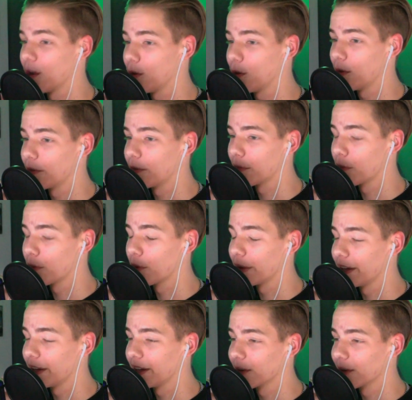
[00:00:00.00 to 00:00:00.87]
of a
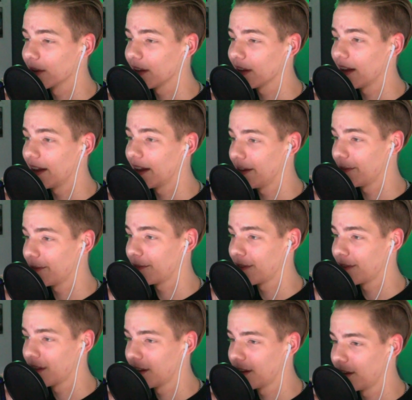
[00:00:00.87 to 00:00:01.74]
point in your
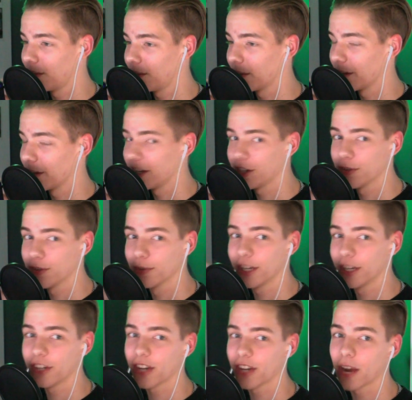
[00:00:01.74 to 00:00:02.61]
life where you need to
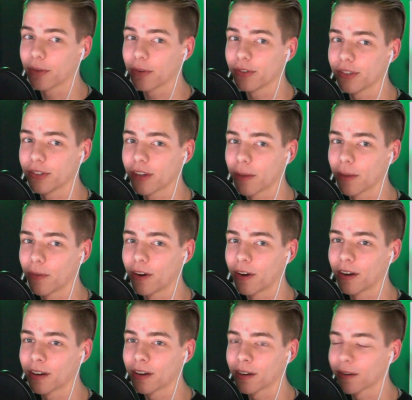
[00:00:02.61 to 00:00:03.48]
reach out to
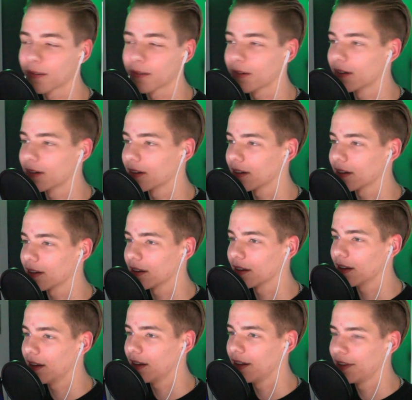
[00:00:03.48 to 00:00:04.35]
someone
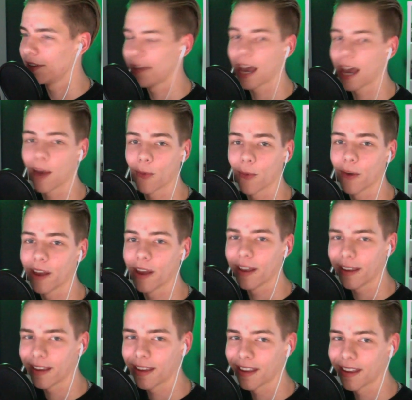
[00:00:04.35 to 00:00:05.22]
in that way?